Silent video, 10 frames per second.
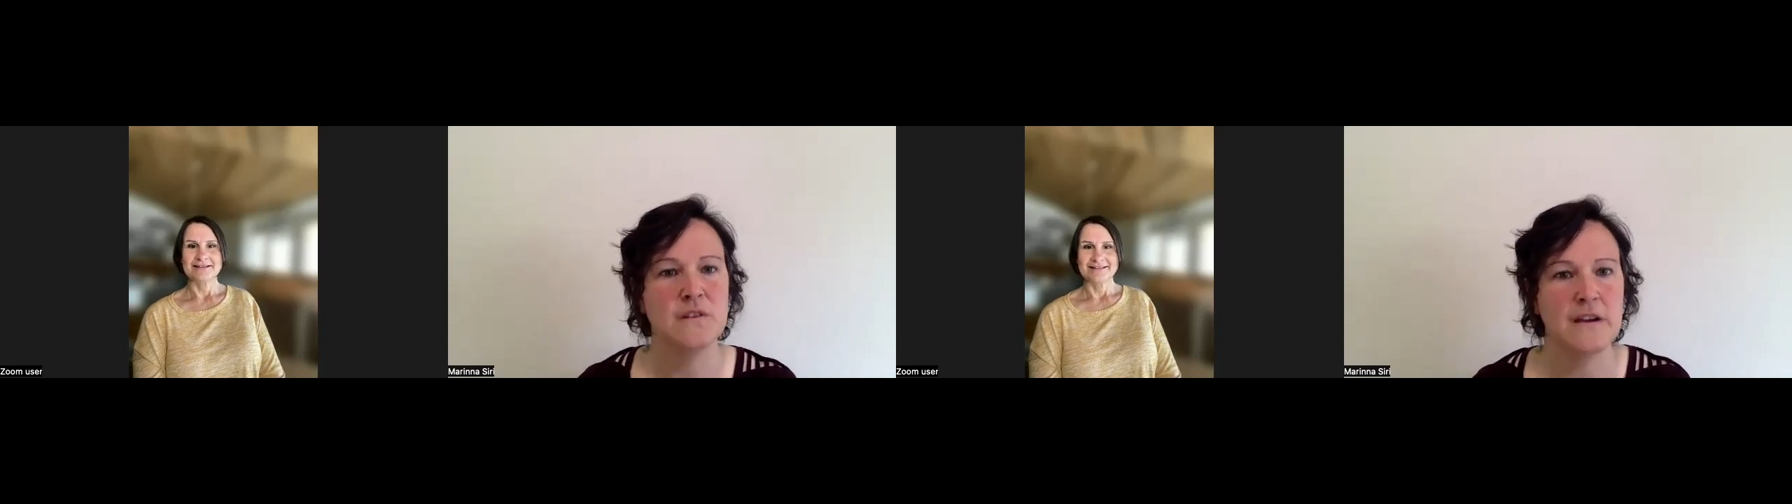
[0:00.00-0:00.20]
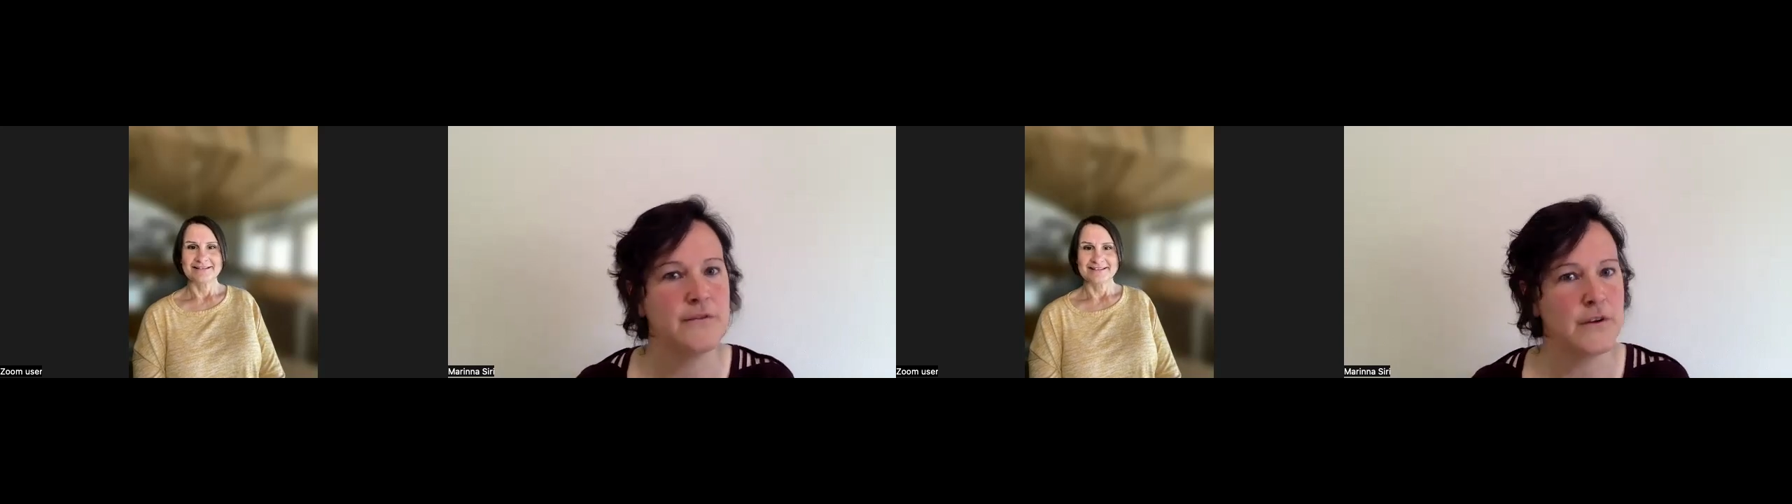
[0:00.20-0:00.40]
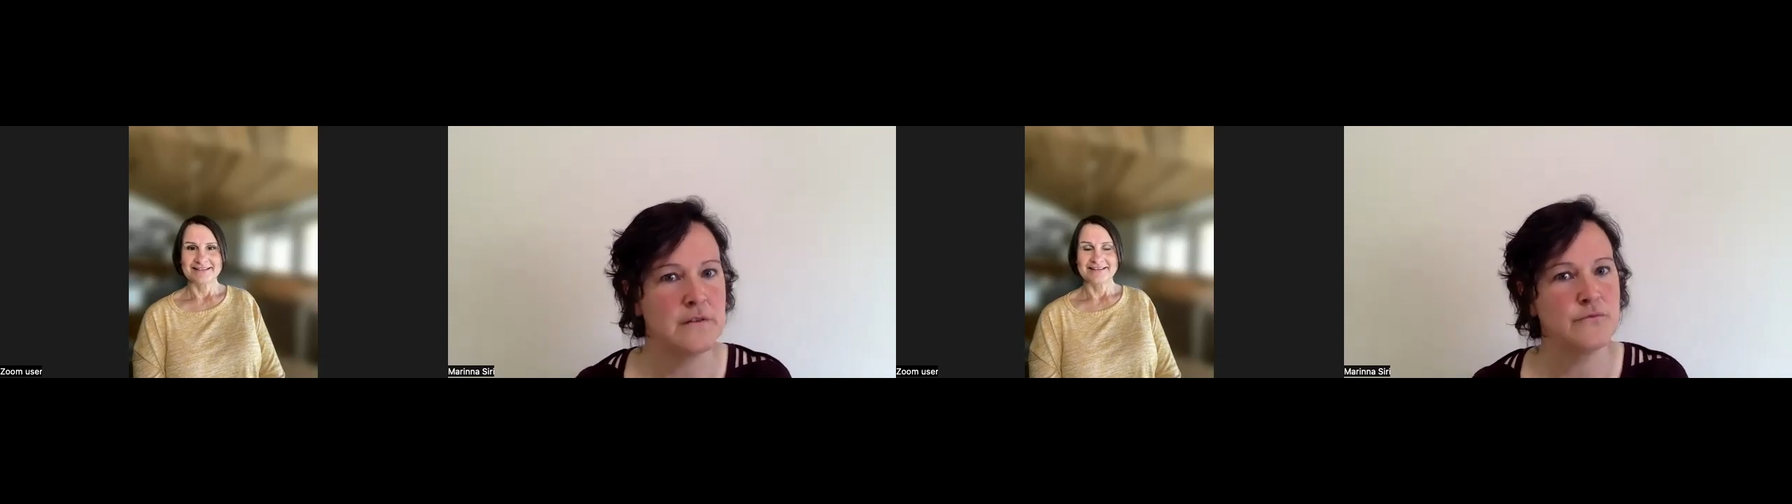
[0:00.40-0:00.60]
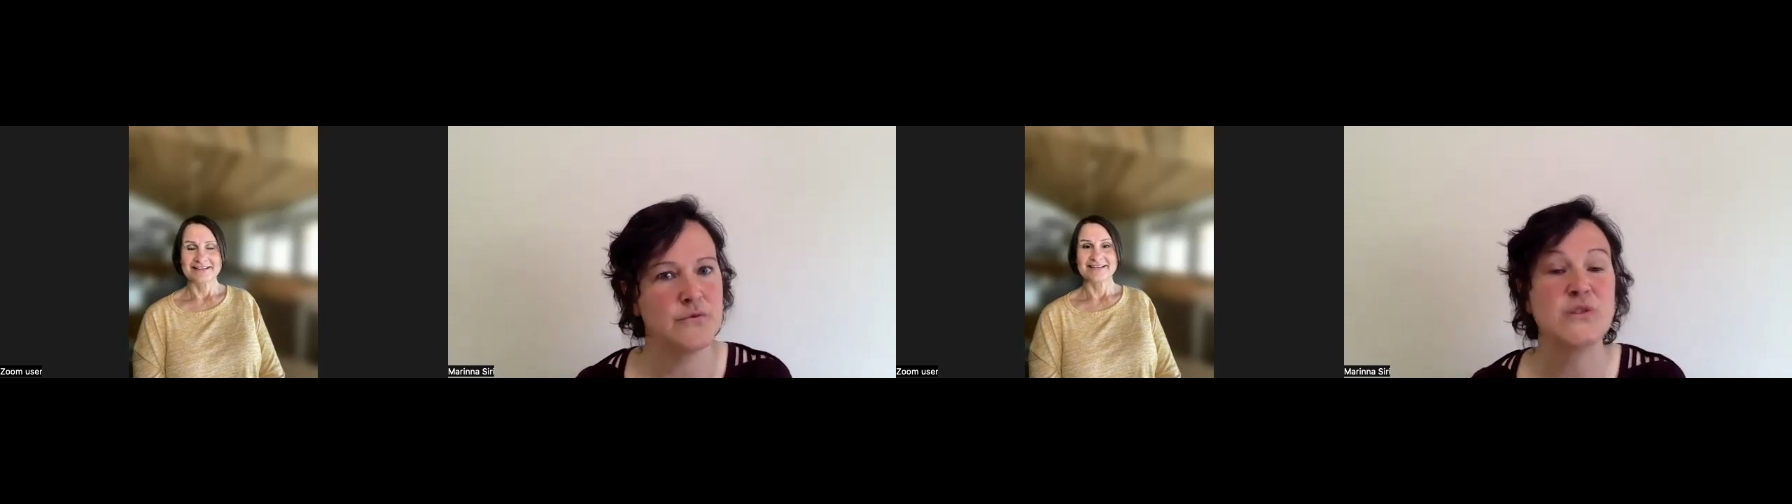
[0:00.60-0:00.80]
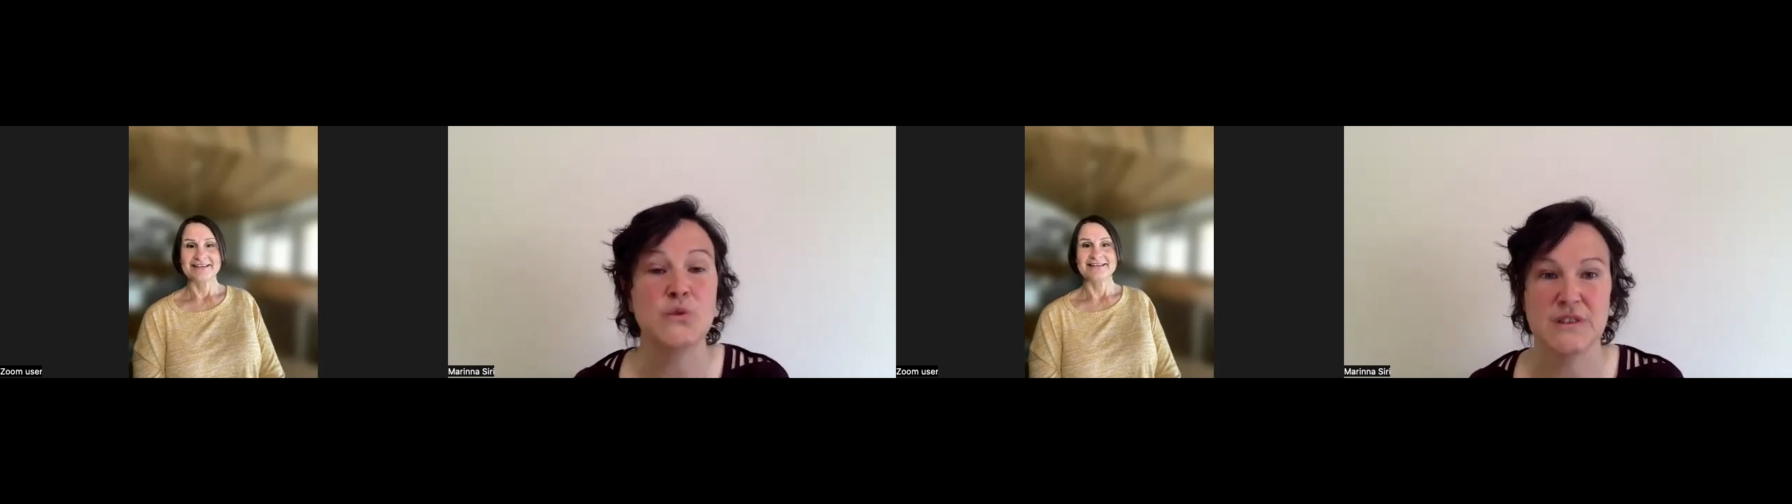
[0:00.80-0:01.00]
different
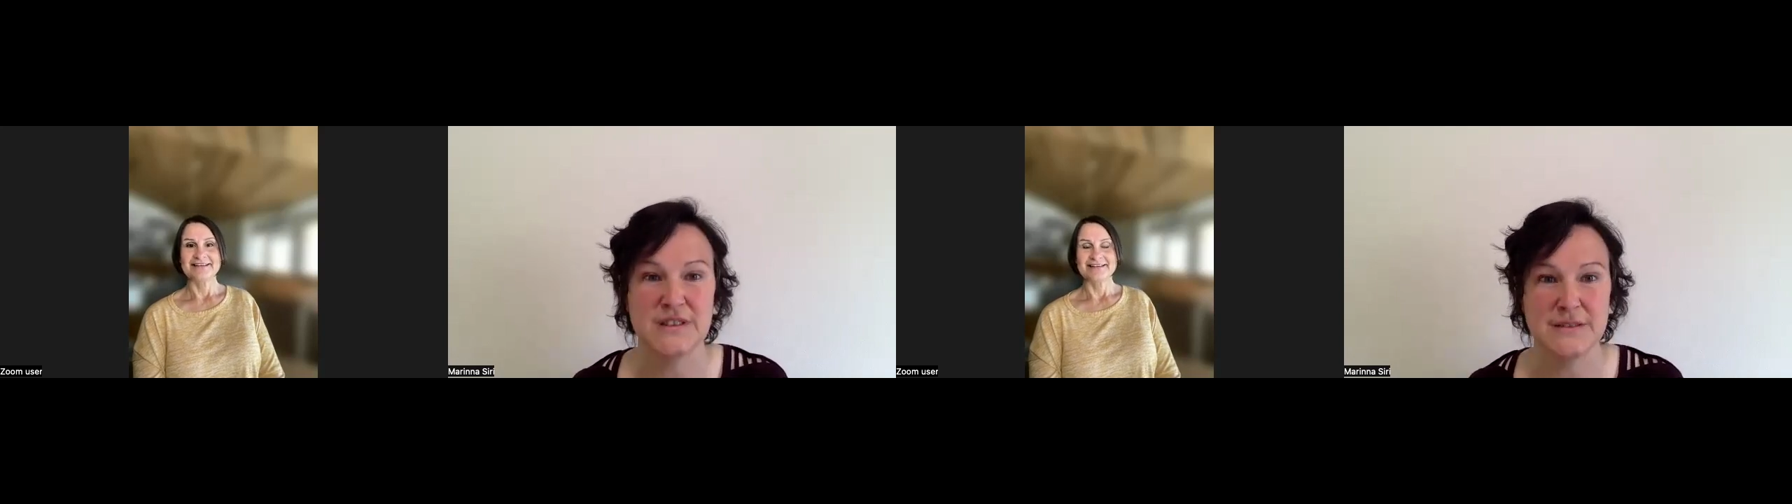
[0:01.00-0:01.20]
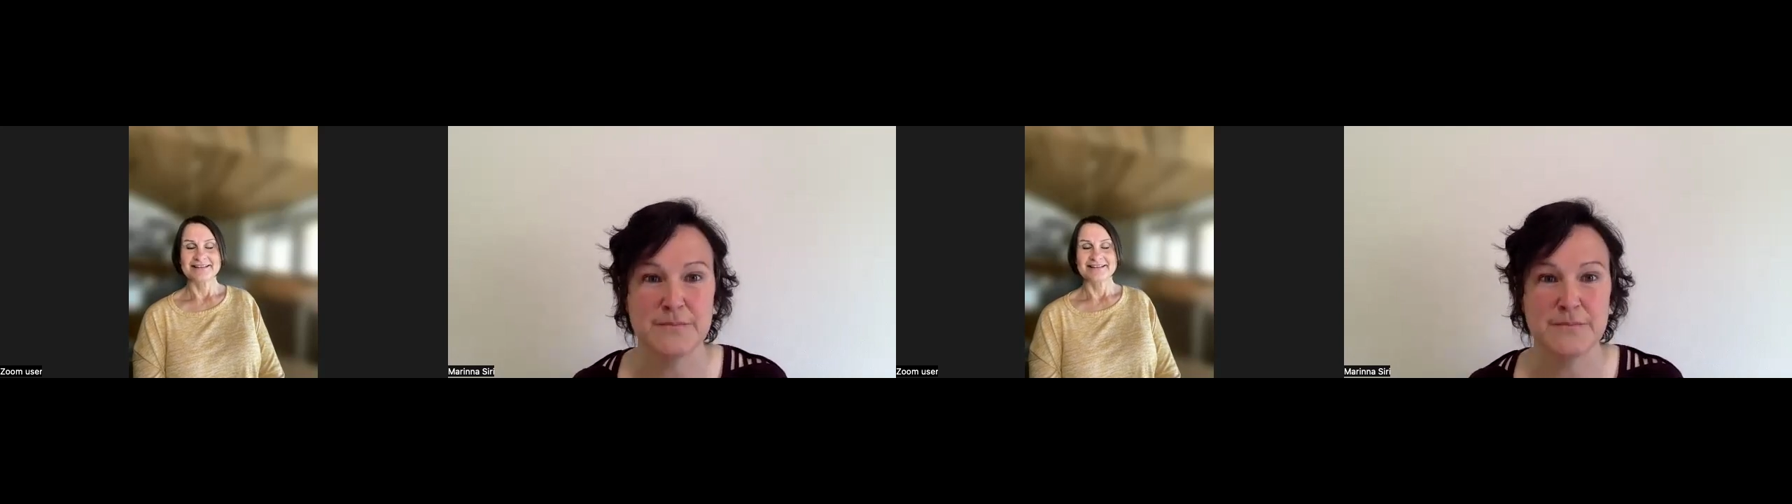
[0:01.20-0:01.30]
resources,